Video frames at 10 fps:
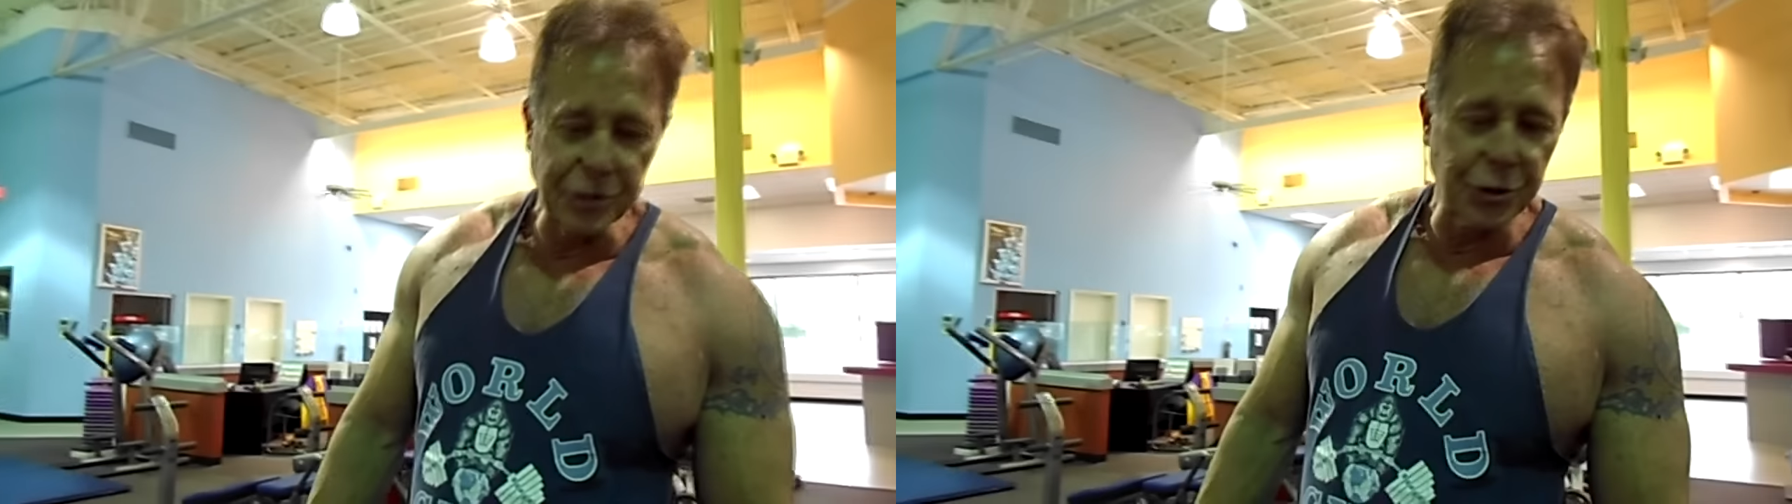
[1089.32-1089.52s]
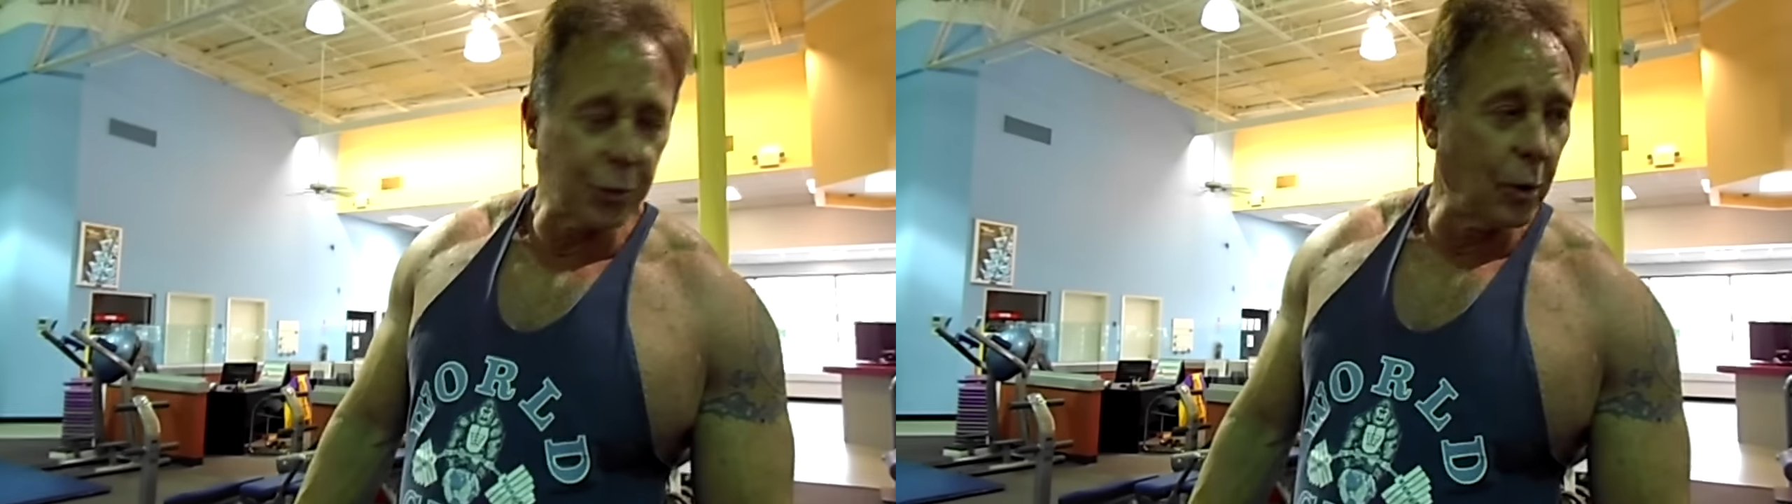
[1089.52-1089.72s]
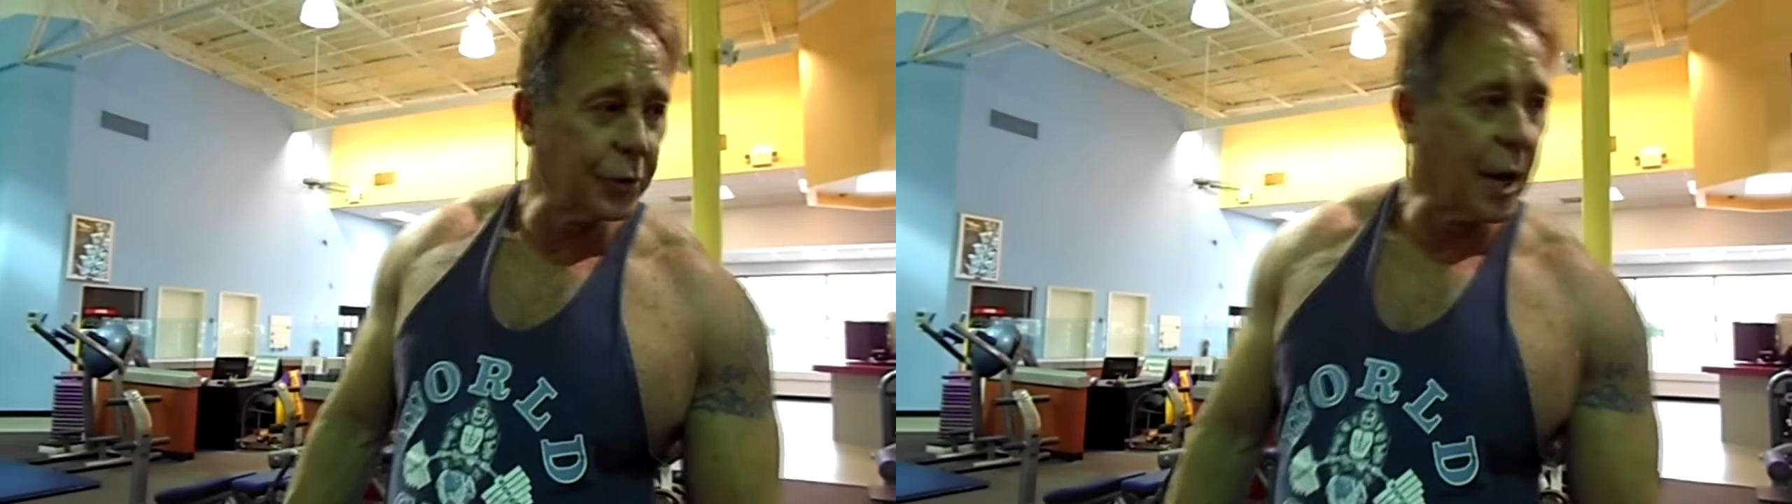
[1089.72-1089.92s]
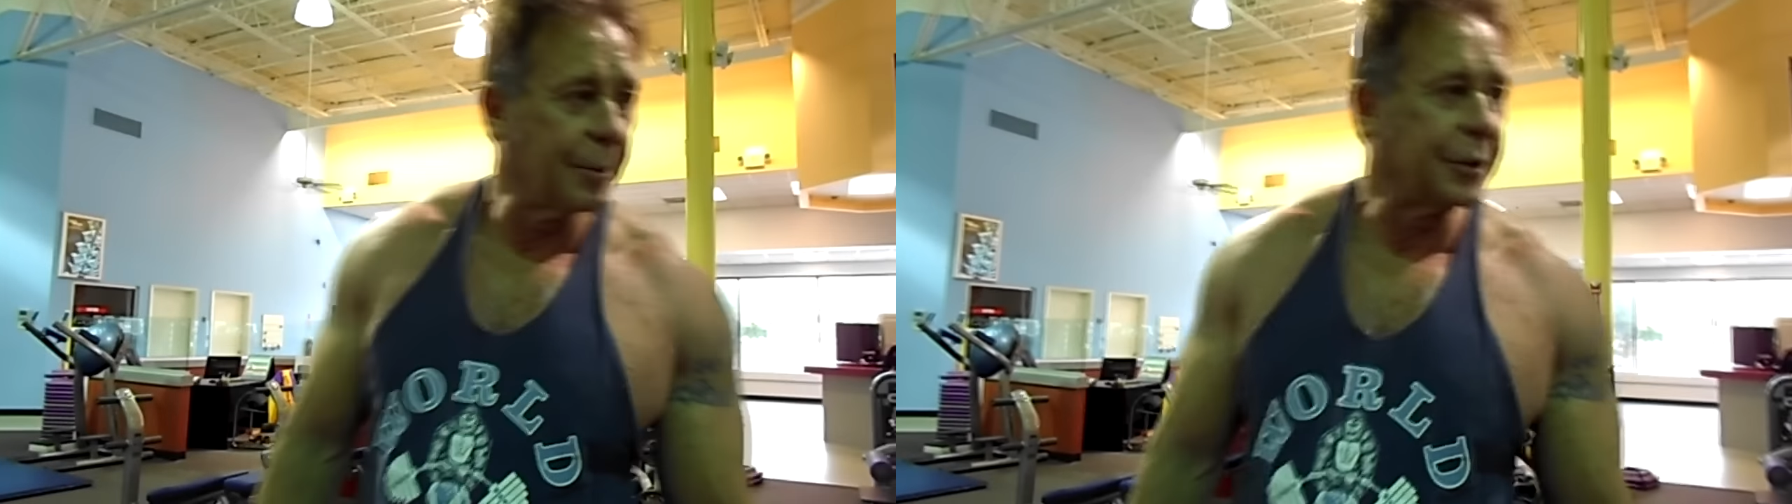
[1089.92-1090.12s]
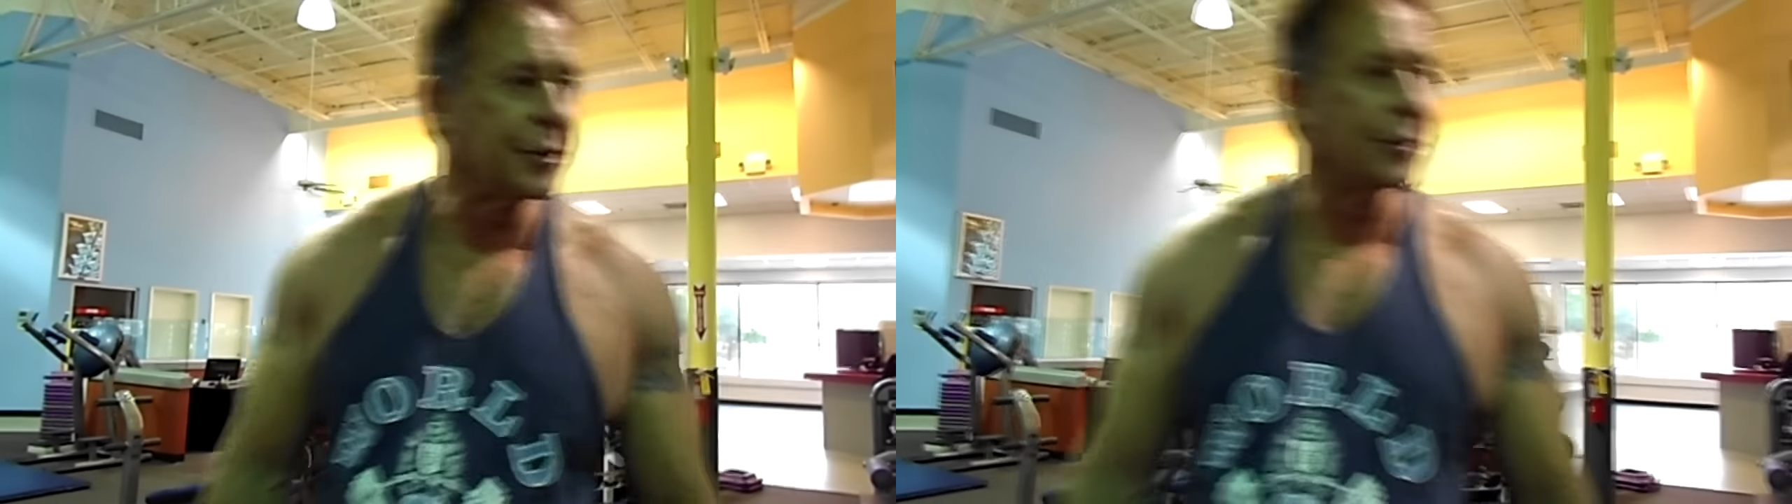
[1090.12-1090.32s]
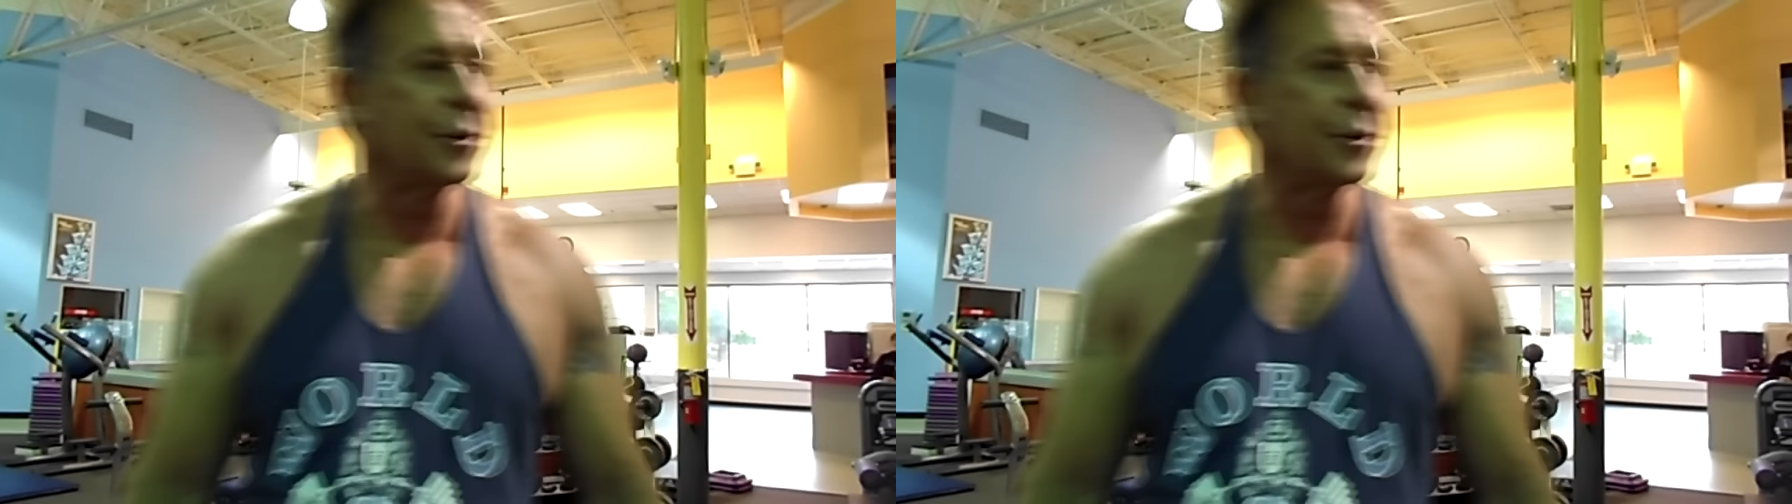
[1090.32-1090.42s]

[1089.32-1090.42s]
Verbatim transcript: what's this world coming to?